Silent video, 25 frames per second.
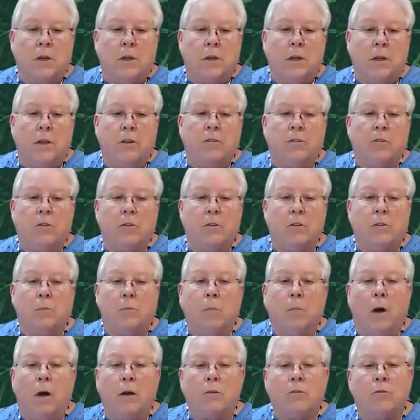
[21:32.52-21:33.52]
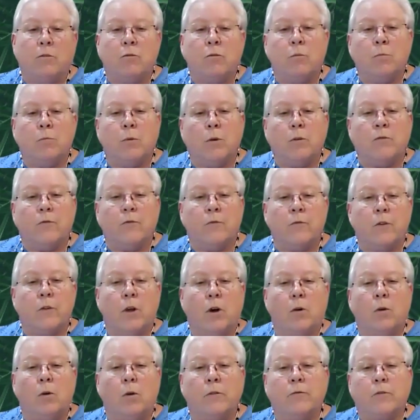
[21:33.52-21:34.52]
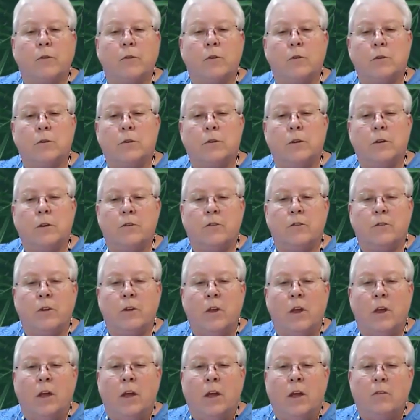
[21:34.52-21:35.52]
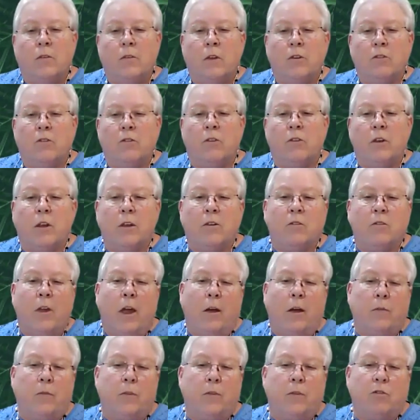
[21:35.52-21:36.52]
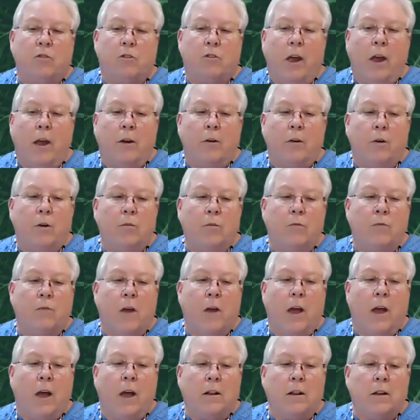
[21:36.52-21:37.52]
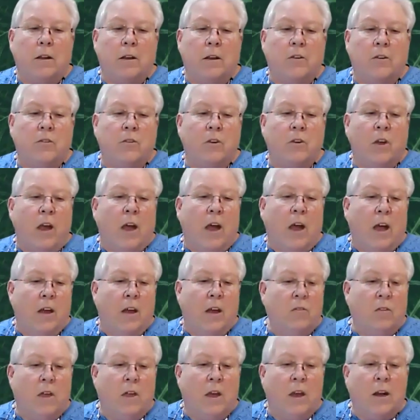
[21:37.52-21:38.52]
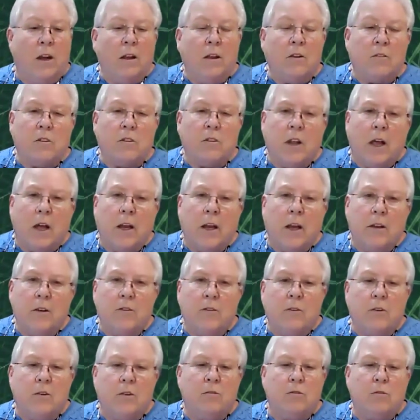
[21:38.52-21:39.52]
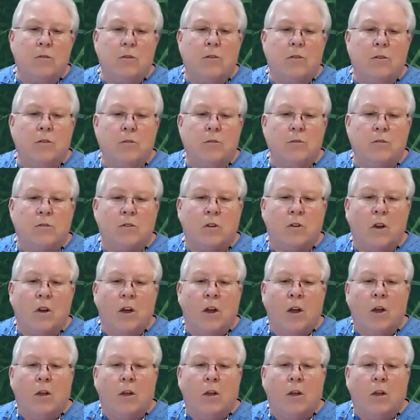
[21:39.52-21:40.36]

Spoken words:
It's the demonstrable flow of goodness that seeks out the shadowed valleys, and then as light is introduced,